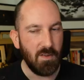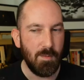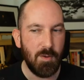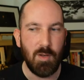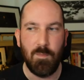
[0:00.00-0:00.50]
I
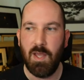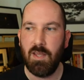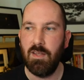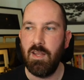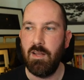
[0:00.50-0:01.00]
went back.
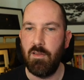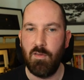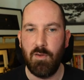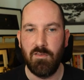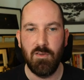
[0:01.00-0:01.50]
And so I
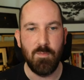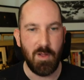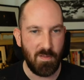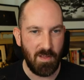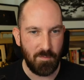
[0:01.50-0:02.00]
took my
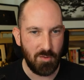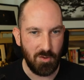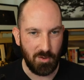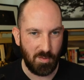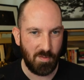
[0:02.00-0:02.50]
safe
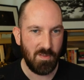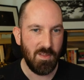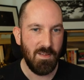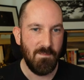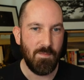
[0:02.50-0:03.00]
shots.
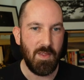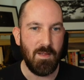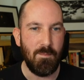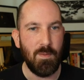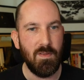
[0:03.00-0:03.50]

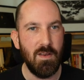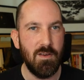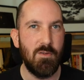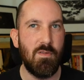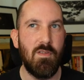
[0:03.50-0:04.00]
But then I
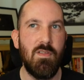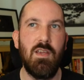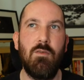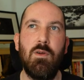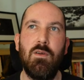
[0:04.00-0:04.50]
also think
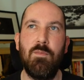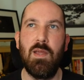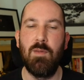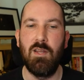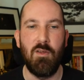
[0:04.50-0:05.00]
maybe
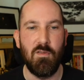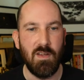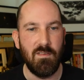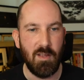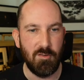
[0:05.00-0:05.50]
those
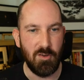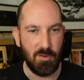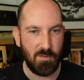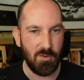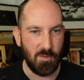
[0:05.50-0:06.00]
detail shots
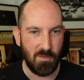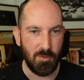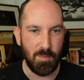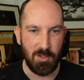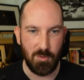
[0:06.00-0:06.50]
could still be
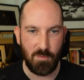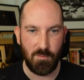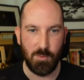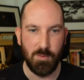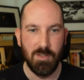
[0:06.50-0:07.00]

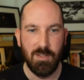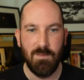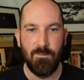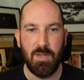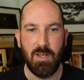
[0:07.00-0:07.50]
useful
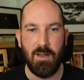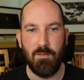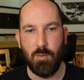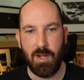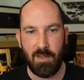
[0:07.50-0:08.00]
in other
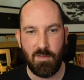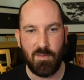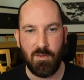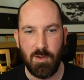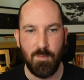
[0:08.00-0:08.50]
ways. So
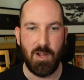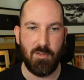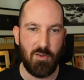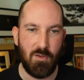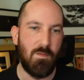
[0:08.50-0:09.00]
you might show
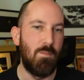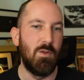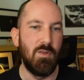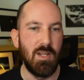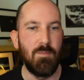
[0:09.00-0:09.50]
the
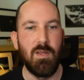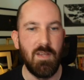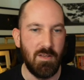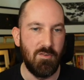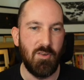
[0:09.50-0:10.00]
building, but then
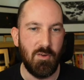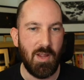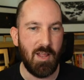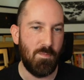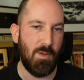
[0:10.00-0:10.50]
show
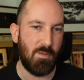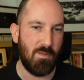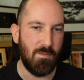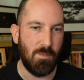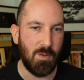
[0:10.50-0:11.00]
aspects of the
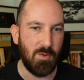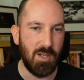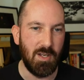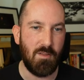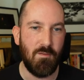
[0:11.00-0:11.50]
building
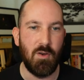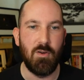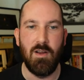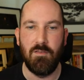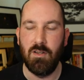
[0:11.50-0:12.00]
that's
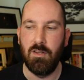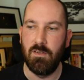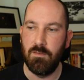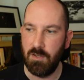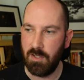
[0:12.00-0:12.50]
photographed a little
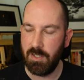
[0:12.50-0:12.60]
differently.